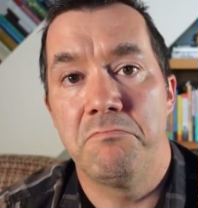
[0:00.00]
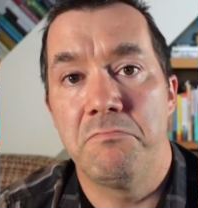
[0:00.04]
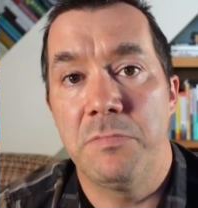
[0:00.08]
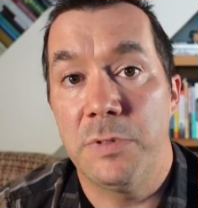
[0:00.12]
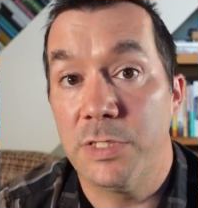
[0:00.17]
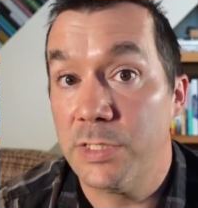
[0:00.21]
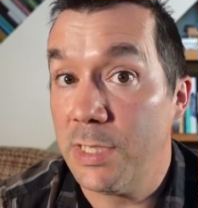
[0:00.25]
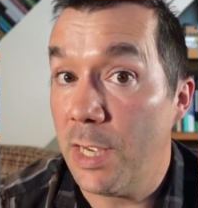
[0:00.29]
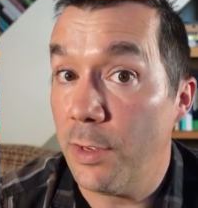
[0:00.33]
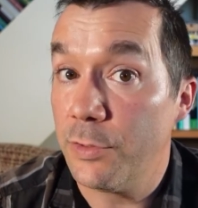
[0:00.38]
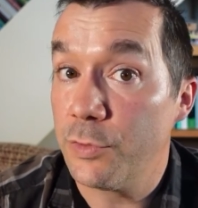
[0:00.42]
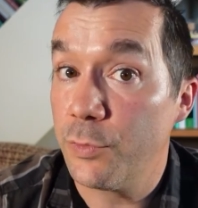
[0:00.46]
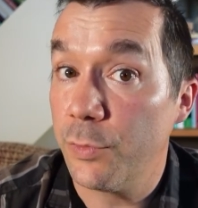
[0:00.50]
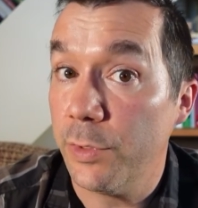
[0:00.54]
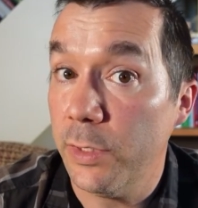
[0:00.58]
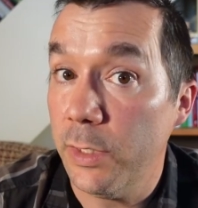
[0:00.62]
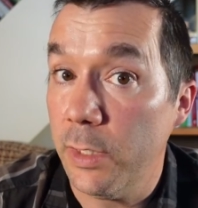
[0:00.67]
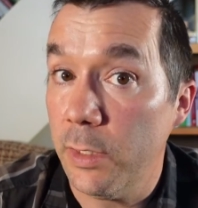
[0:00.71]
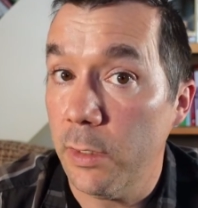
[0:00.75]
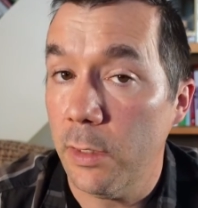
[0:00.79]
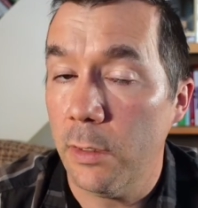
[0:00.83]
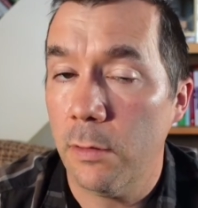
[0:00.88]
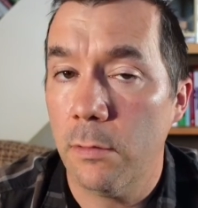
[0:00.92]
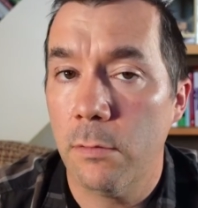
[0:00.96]
This sounds
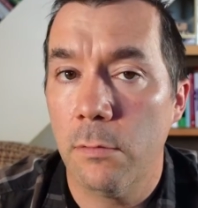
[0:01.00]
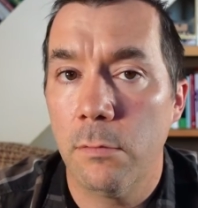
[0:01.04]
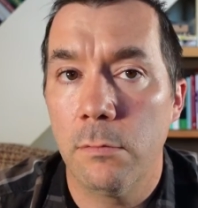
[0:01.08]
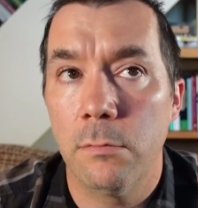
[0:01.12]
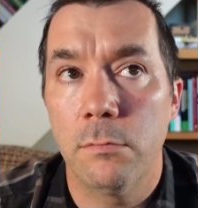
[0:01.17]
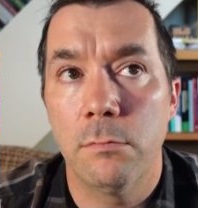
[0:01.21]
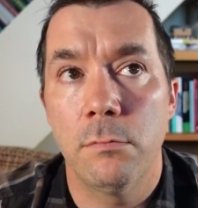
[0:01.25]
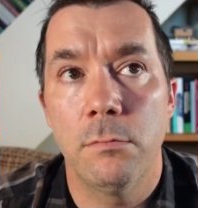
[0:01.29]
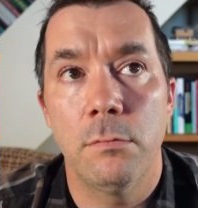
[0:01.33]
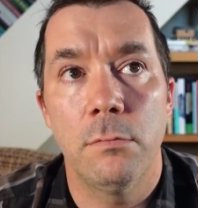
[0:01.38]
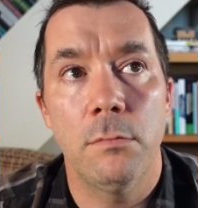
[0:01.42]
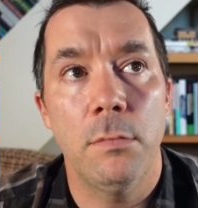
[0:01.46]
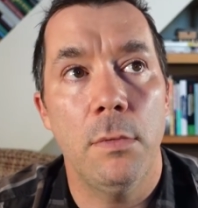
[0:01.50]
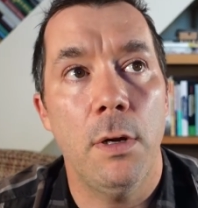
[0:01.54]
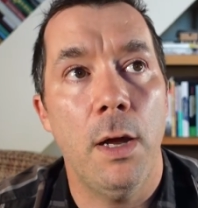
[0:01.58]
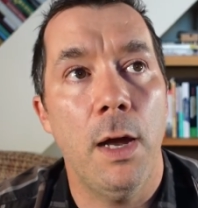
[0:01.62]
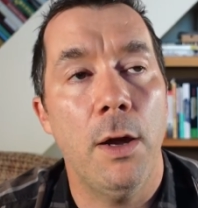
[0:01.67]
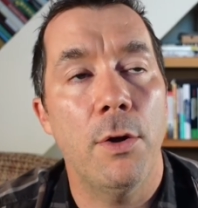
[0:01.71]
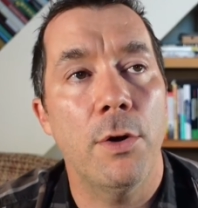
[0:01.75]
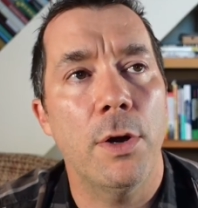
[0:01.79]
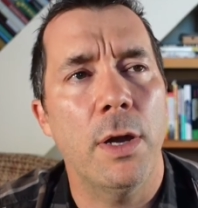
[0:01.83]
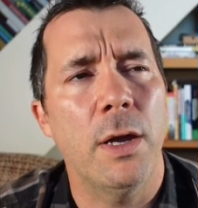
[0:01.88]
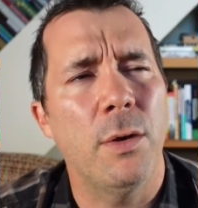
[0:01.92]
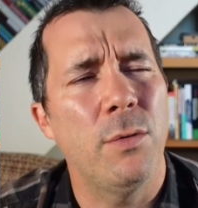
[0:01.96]
really
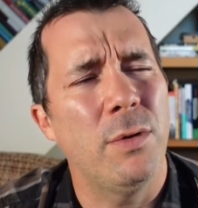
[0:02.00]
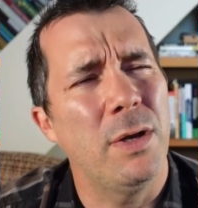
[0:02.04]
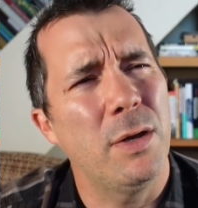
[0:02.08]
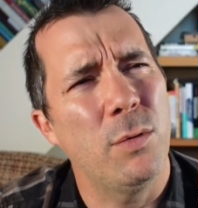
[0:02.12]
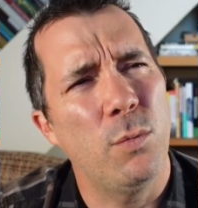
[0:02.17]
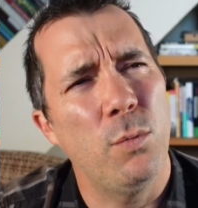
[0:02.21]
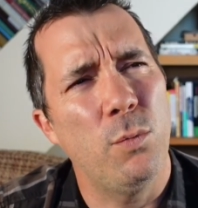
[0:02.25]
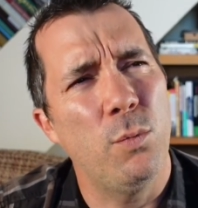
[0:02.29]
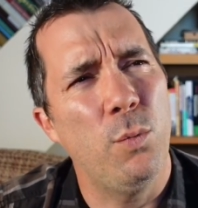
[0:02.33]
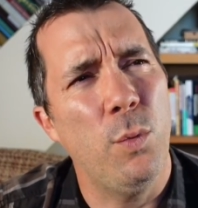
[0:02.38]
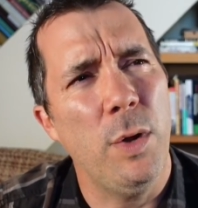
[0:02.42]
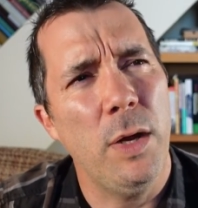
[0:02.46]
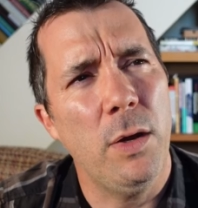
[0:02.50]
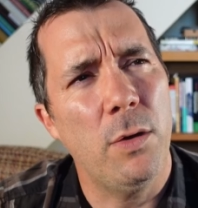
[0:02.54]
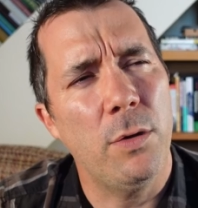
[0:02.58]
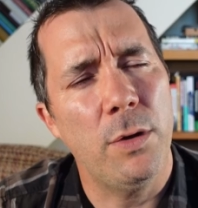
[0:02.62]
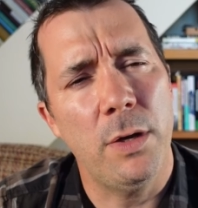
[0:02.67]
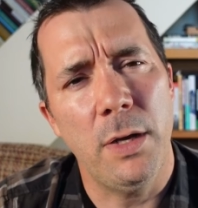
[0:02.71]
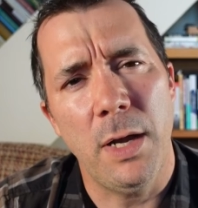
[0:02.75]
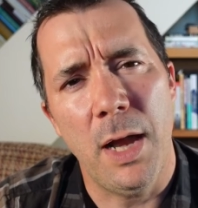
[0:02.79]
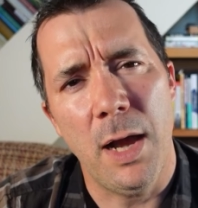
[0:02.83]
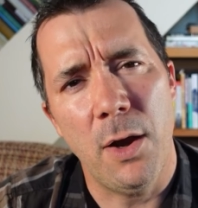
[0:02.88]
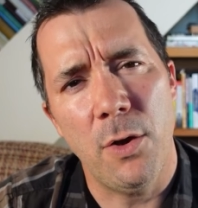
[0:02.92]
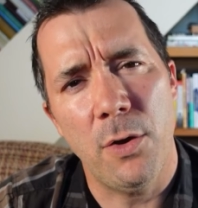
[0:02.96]

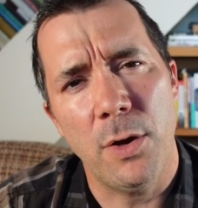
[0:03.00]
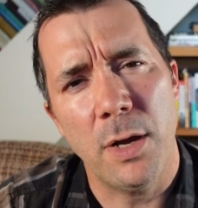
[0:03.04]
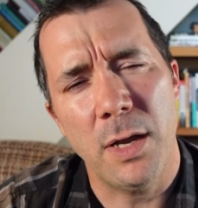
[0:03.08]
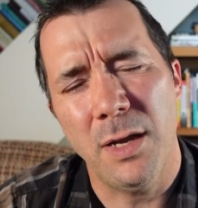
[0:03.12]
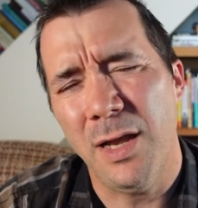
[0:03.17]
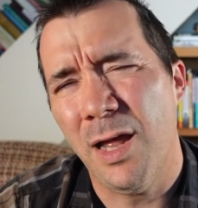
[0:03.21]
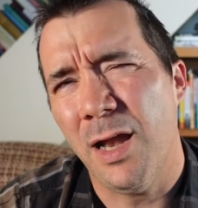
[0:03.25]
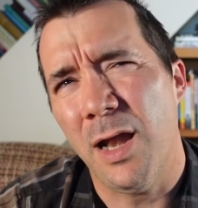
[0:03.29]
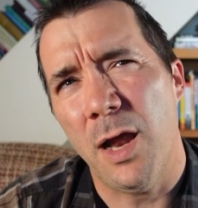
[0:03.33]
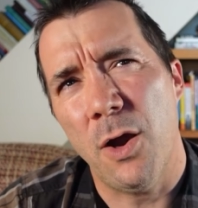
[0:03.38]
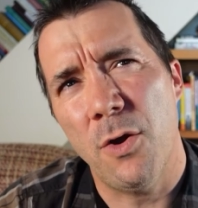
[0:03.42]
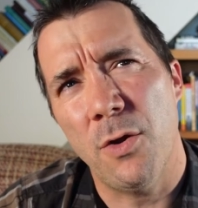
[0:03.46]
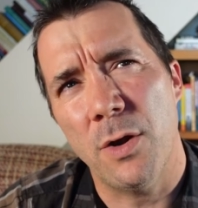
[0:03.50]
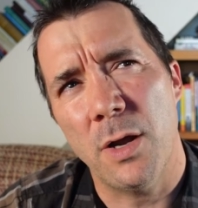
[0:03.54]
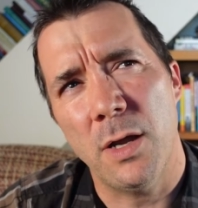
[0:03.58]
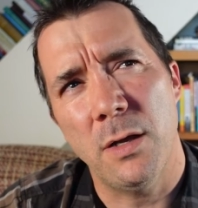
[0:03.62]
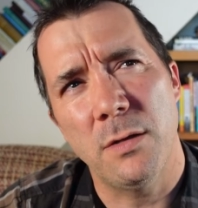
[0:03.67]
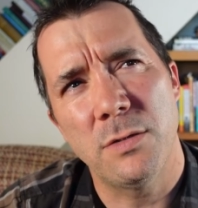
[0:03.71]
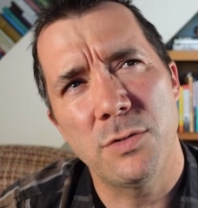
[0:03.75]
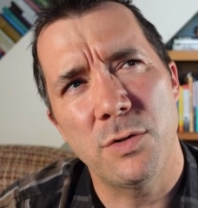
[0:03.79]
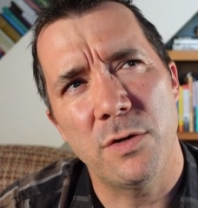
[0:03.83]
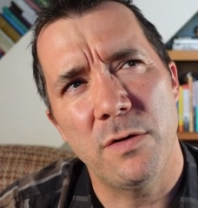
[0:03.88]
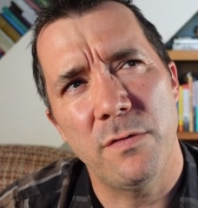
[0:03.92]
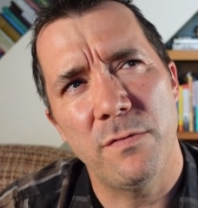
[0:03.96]
weird and arrogant, not
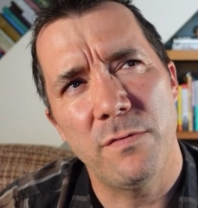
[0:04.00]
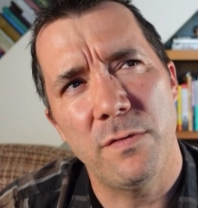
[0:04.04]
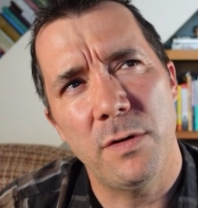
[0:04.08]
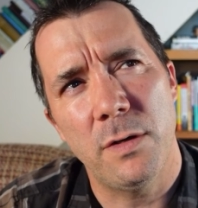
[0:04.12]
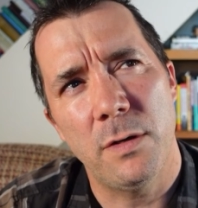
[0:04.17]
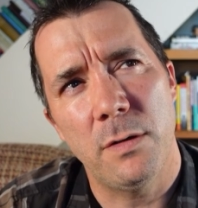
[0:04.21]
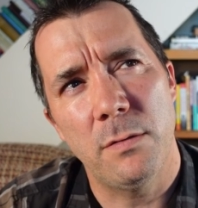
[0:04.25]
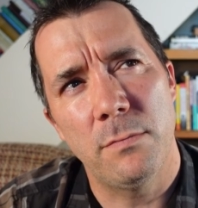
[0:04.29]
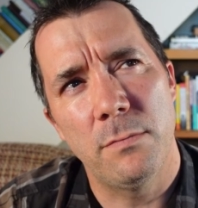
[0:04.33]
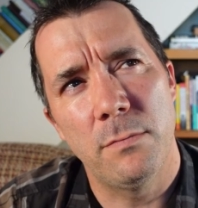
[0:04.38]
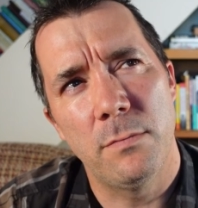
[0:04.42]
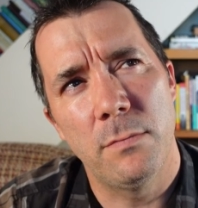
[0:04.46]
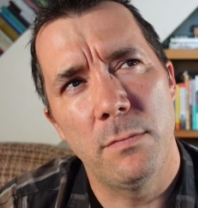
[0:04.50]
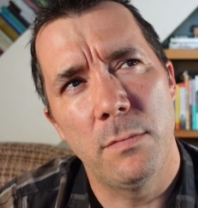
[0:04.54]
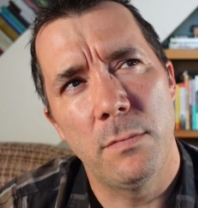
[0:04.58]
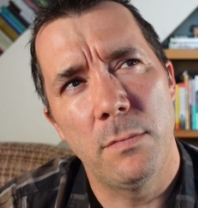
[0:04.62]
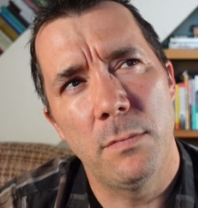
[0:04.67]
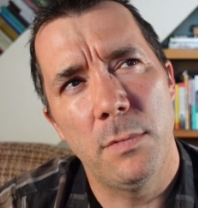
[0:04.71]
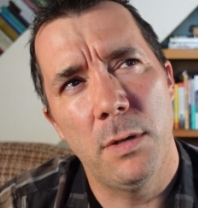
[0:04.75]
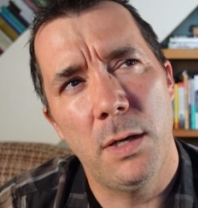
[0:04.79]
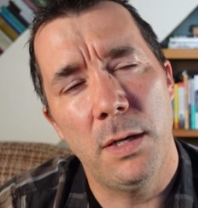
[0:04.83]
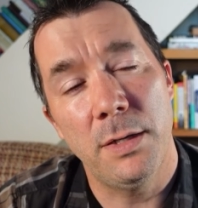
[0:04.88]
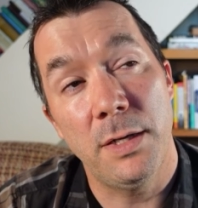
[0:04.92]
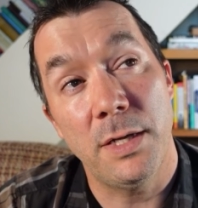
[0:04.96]
arrogant, sort of
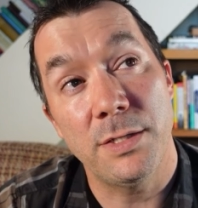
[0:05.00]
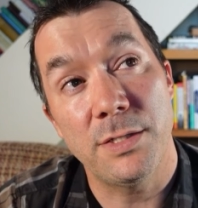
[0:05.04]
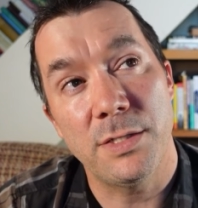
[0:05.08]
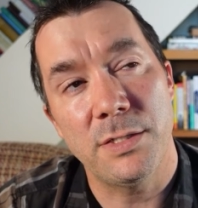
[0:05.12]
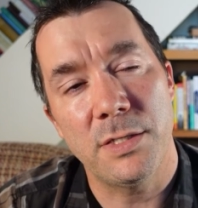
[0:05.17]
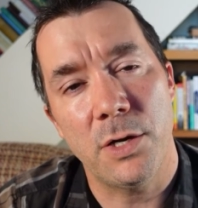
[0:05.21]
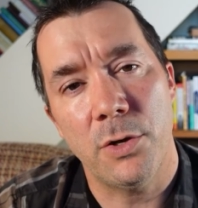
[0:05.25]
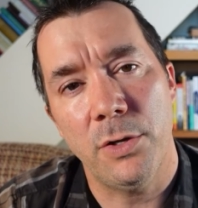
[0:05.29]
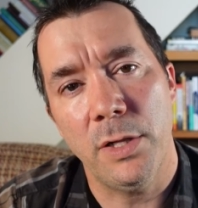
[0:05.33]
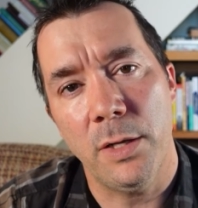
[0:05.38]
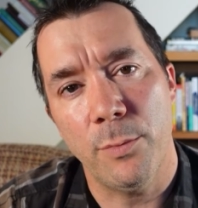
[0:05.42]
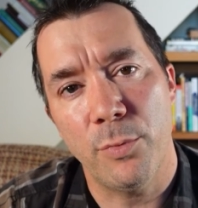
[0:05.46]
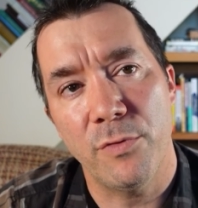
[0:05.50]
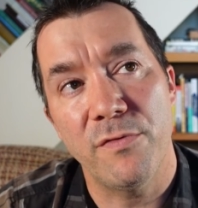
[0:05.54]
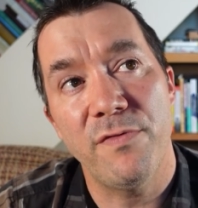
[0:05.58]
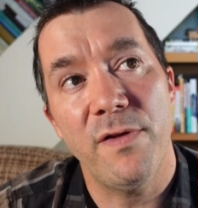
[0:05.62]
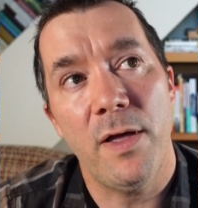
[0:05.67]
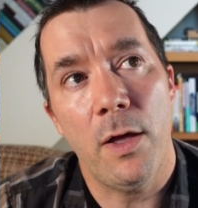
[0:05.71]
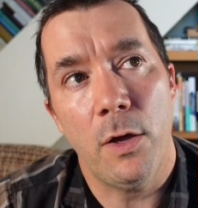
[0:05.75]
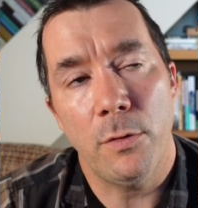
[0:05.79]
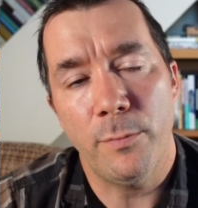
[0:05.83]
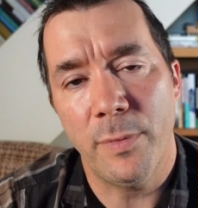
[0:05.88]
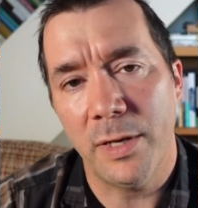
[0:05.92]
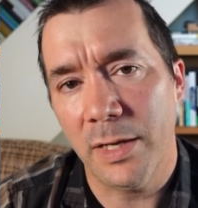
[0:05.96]
unnecessarily
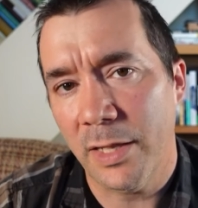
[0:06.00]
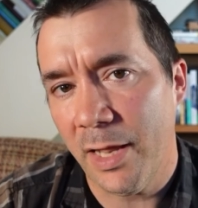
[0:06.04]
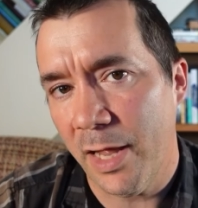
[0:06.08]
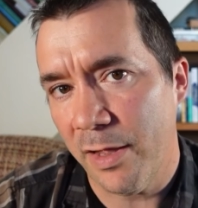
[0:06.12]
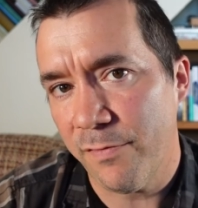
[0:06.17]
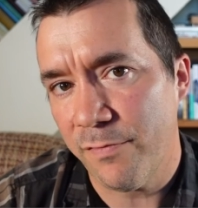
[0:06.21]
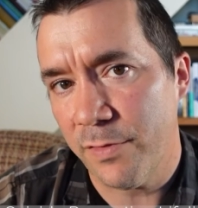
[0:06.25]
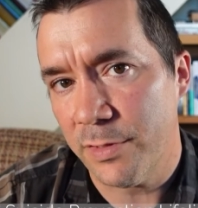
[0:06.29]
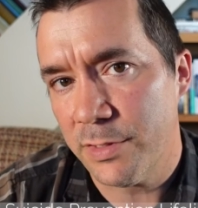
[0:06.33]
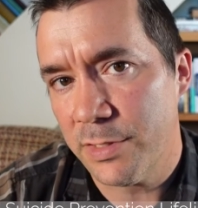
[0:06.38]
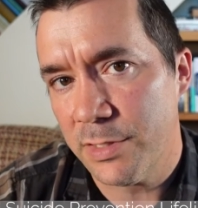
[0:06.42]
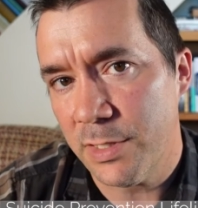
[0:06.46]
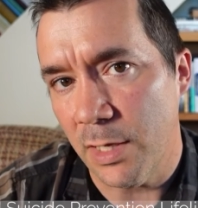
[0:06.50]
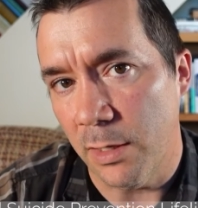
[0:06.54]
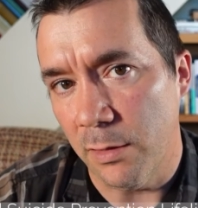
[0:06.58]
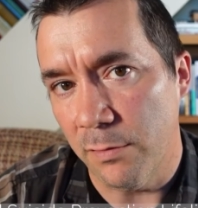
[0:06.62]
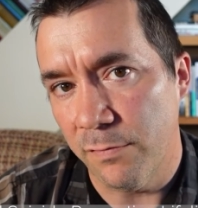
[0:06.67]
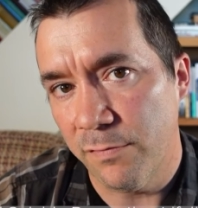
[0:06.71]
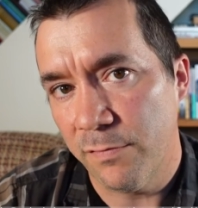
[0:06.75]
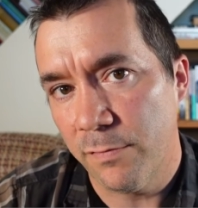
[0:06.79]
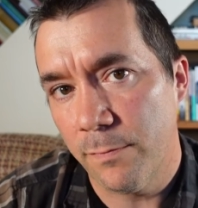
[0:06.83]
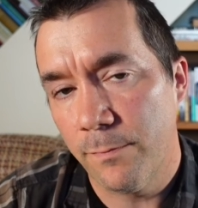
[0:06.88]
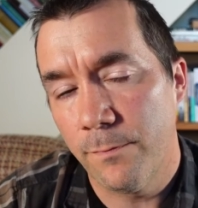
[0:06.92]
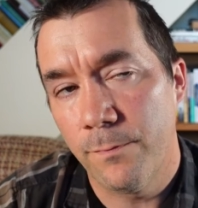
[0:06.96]
profound, but life
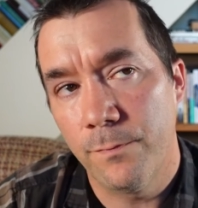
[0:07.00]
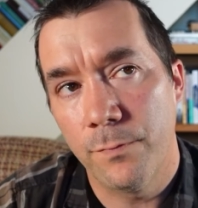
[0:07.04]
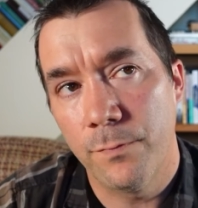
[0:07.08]
itself.